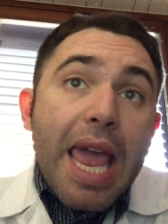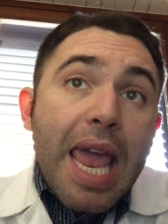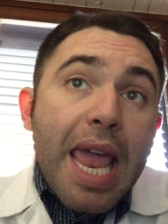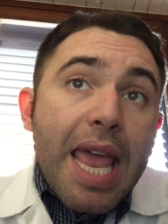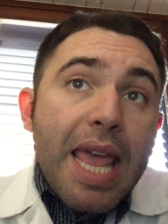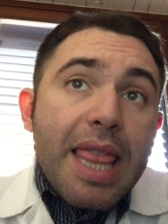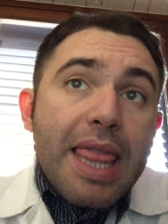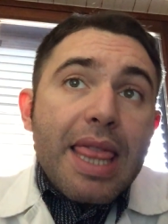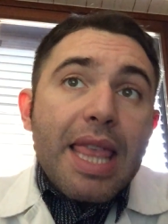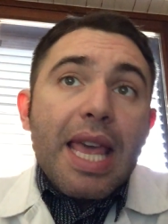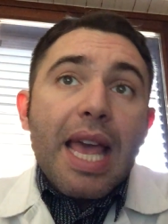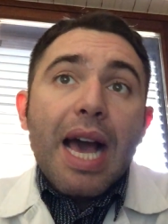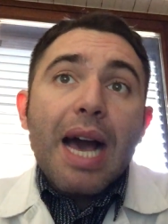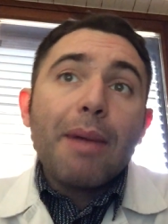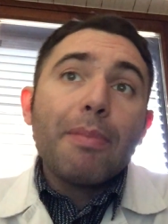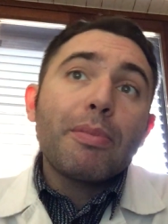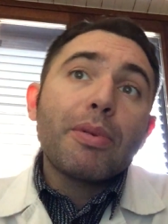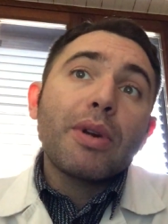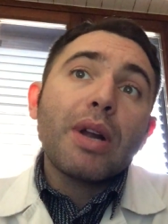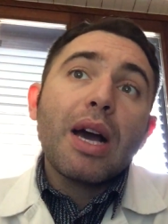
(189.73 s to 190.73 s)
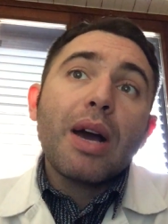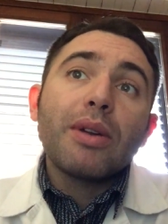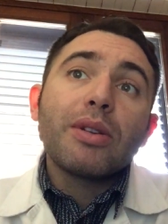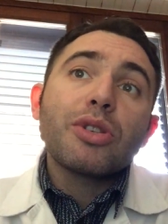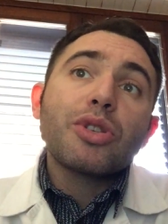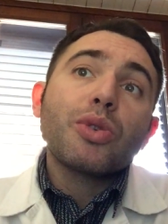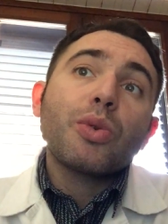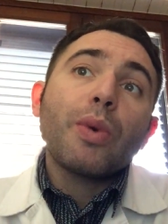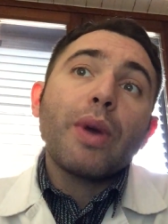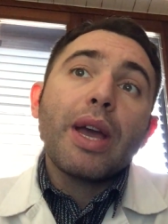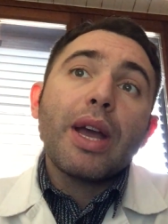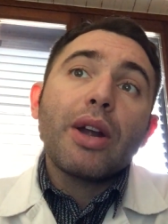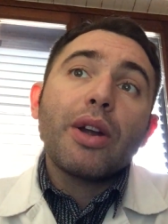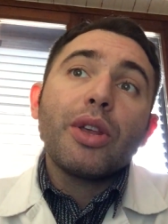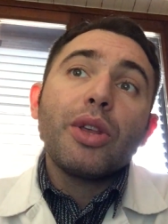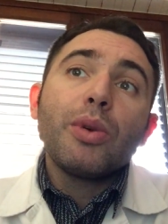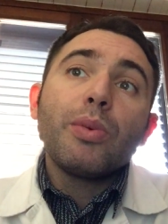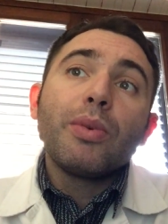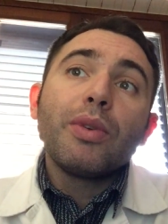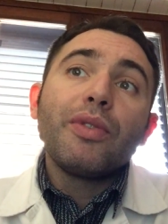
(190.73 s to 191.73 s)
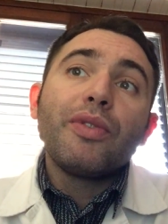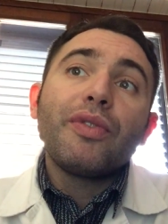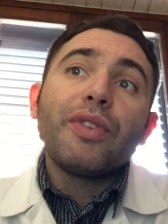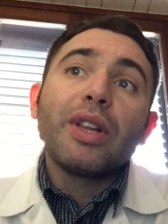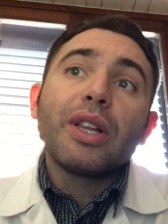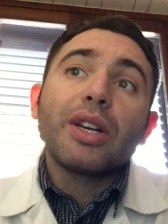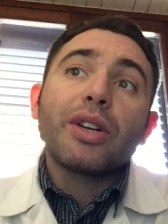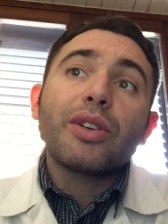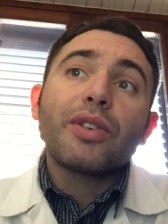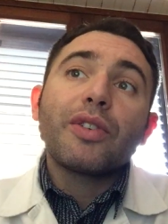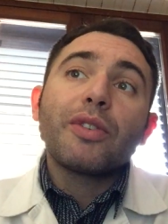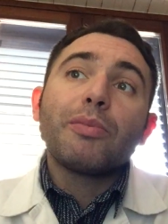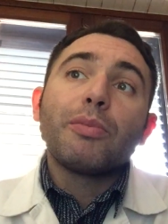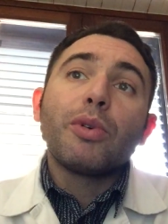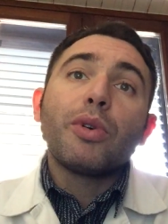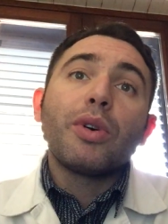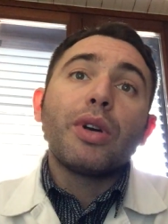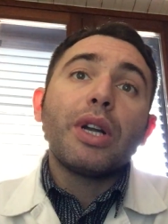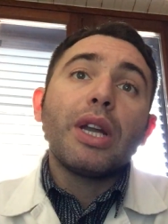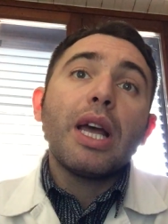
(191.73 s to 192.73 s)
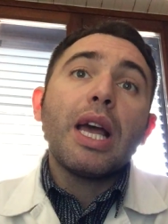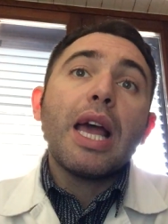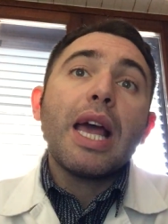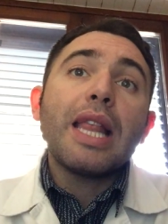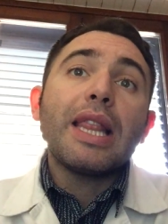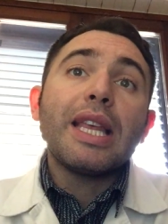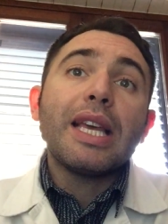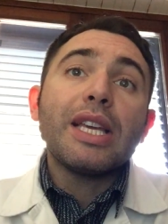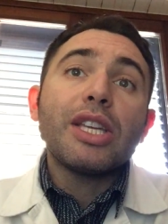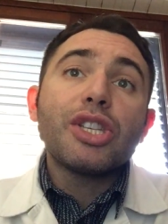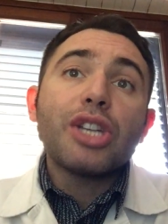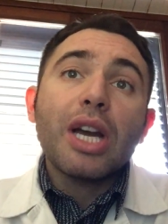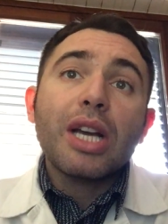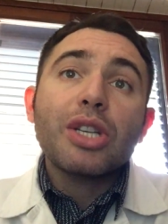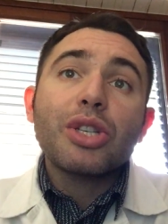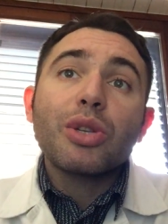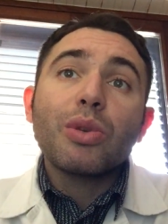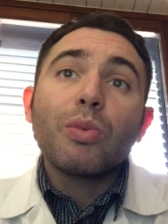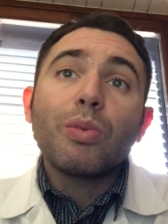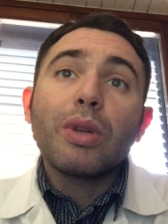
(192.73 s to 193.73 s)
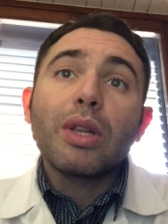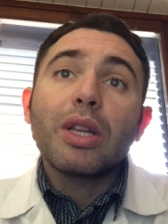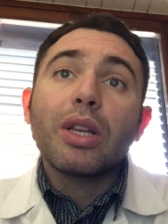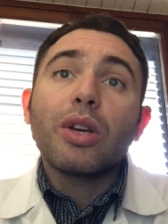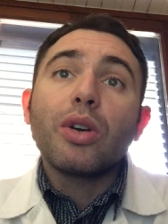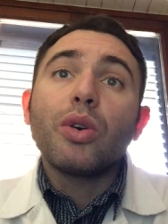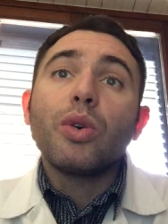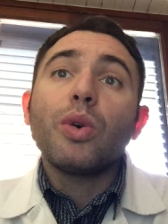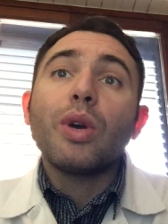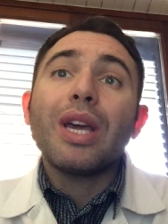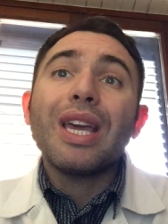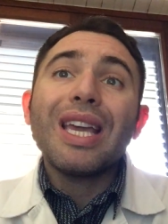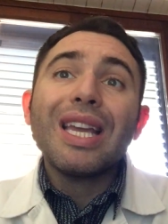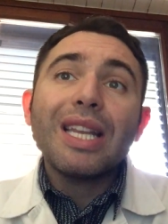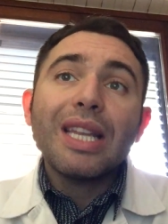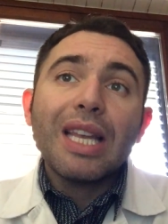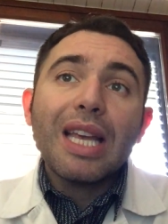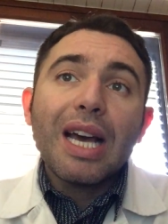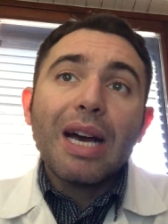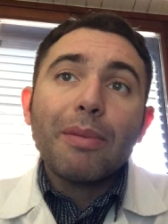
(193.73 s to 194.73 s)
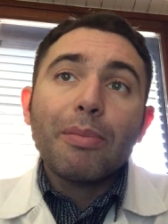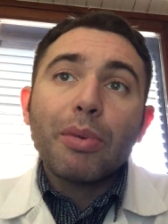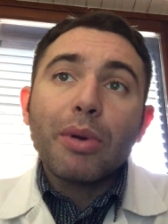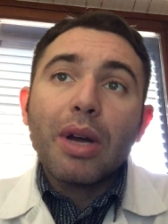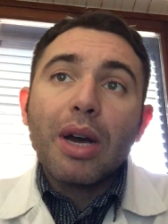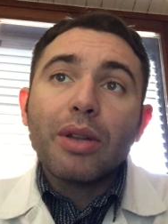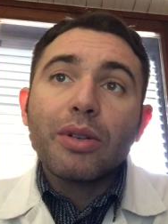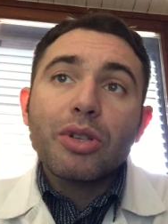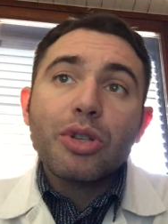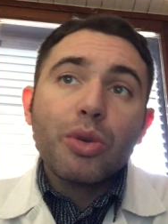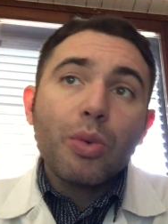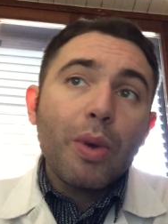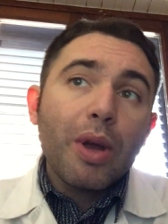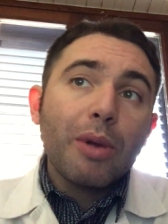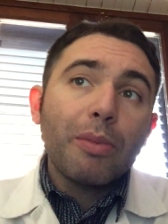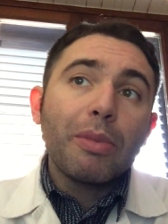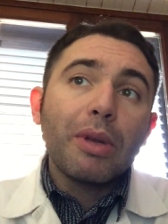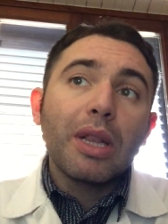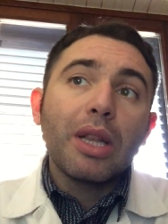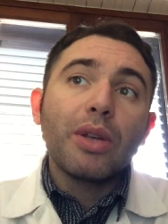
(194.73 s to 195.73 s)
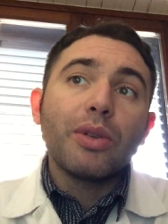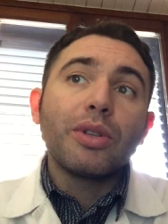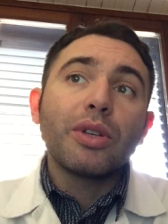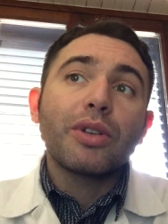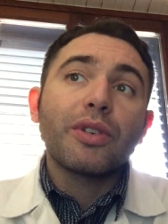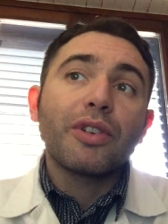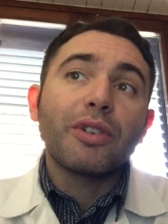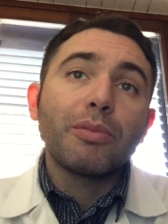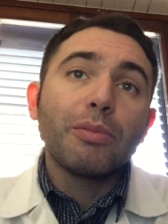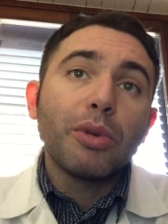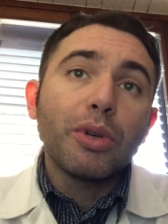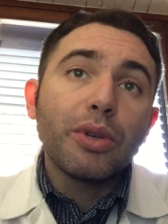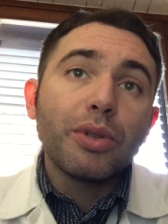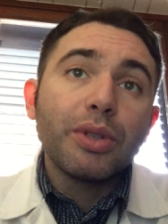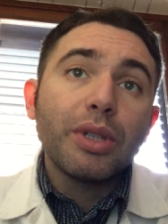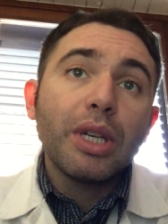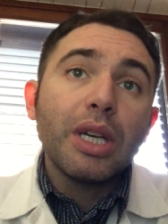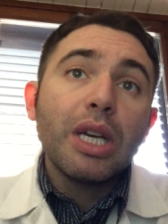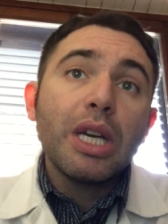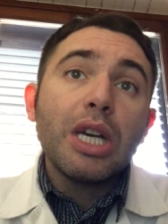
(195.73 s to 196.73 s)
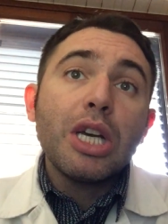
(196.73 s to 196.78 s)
In the upper outer square, you will feel a curved bone. The injection will go in the upper outer square below the curved bone.